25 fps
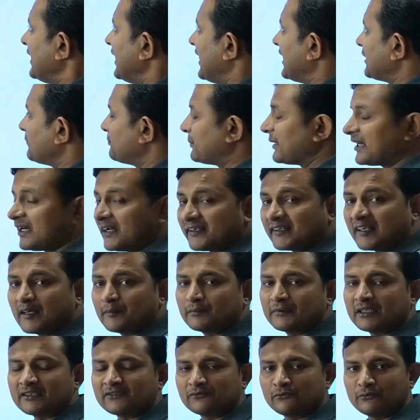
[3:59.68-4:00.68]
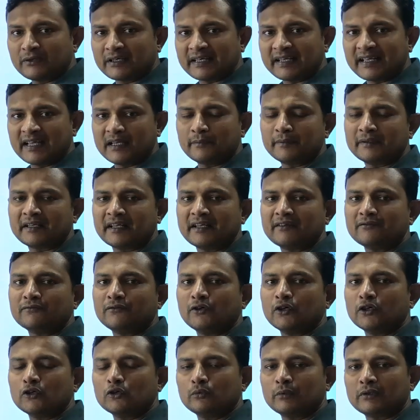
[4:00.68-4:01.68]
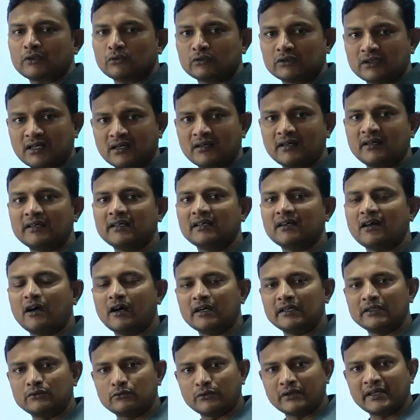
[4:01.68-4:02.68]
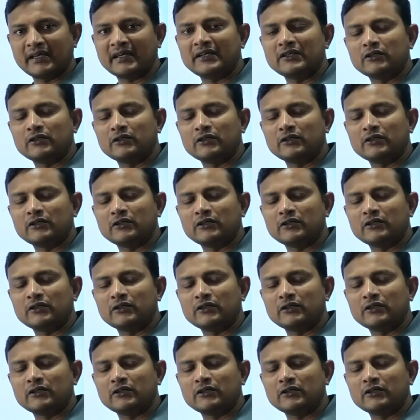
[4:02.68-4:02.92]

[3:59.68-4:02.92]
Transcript: And because of this very heavy rainfall over Uttarakhand on today